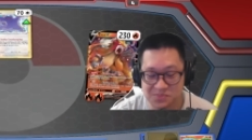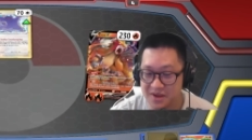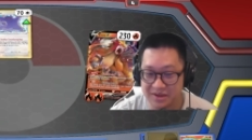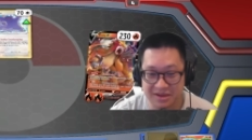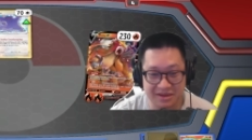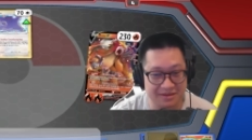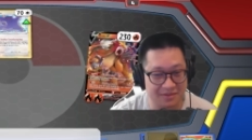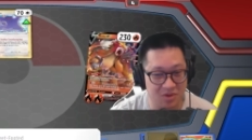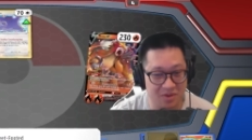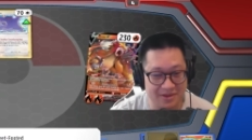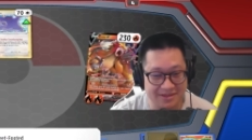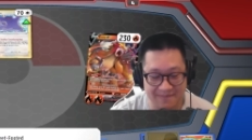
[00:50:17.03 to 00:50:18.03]
but
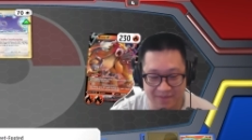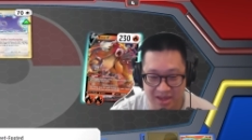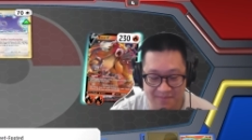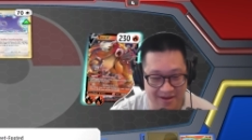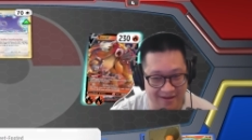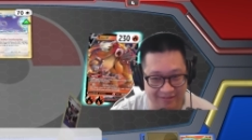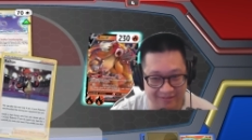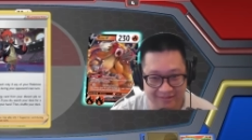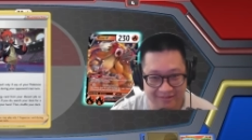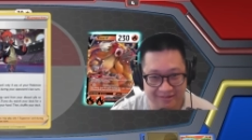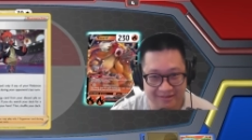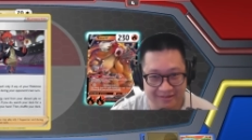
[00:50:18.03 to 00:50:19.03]
where my damn, come on.
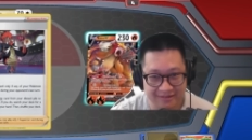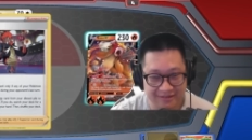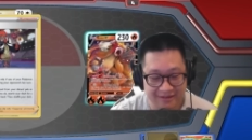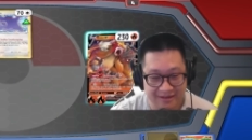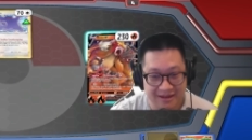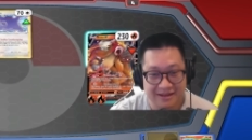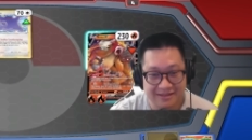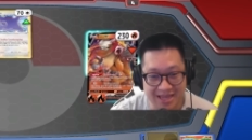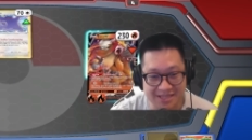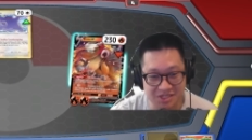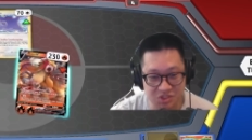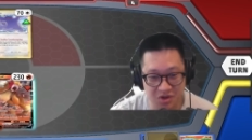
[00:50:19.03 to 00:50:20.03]

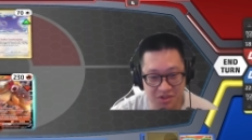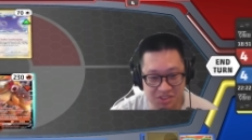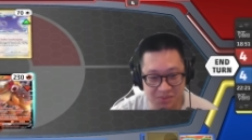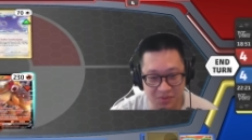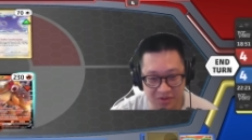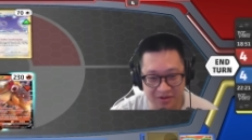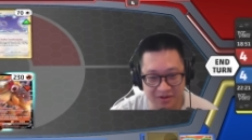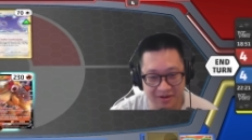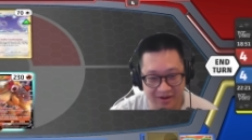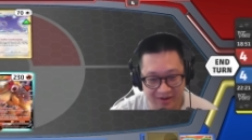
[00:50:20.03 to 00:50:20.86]
That's a draw supporter.